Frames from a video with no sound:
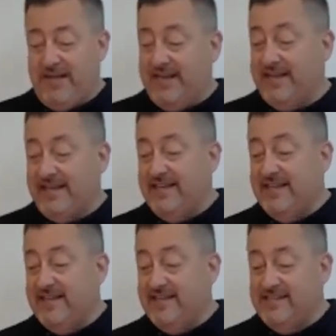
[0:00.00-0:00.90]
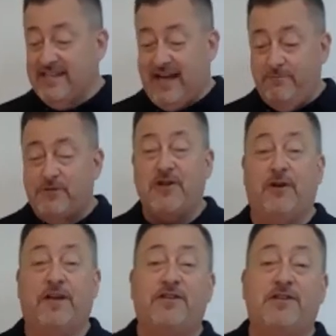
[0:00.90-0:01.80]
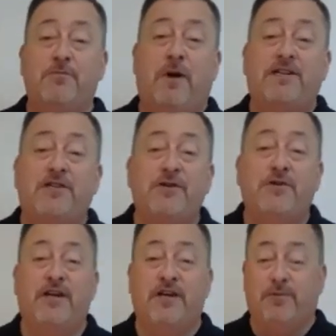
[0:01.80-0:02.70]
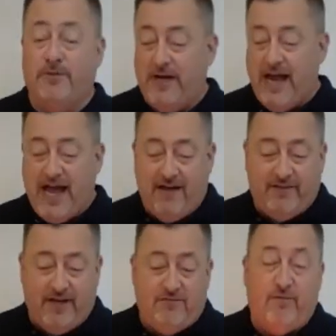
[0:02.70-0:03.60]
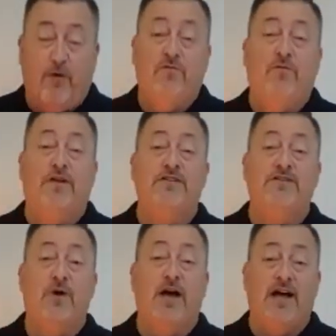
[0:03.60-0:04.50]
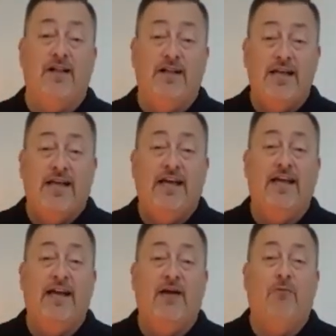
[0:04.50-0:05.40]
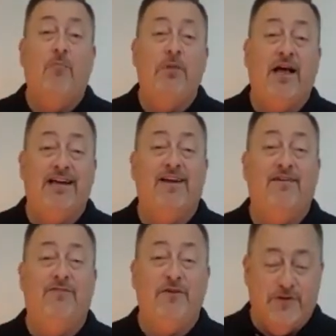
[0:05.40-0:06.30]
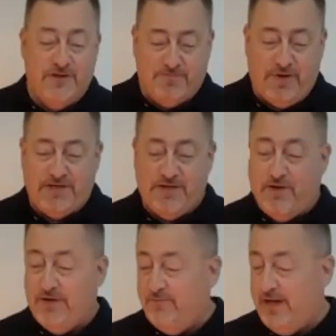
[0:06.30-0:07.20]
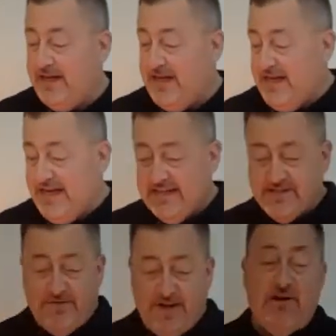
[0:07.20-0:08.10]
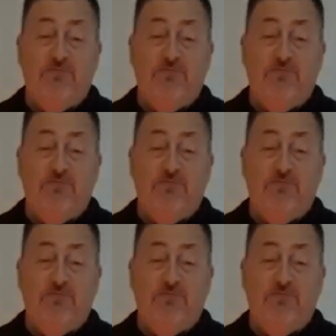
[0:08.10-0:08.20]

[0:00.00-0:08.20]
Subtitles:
It is, I'm showing a 2x2 here, but we have a 4-foot as well. And I won't blind our viewers by showing them, but it's a very